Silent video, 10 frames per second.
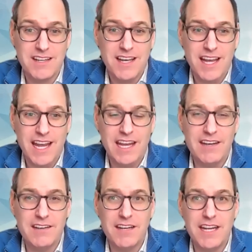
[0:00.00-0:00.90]

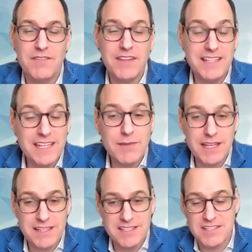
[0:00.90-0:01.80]
And if they didn't make
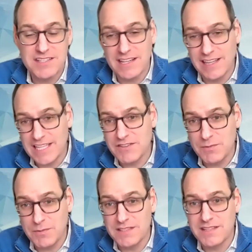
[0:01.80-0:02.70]
a decision in the last few
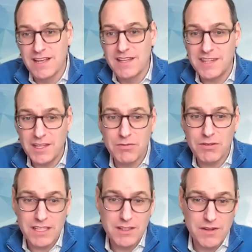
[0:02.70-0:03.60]
months, they
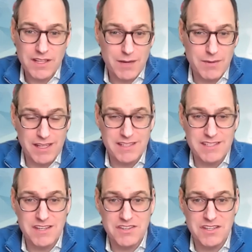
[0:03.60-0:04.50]
really know they got to make a
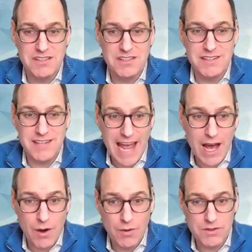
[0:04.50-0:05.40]
decision
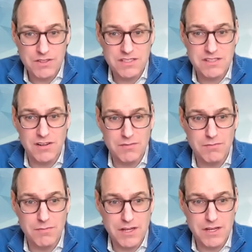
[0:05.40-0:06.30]
now to start
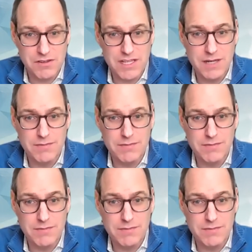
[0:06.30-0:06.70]
measuring up.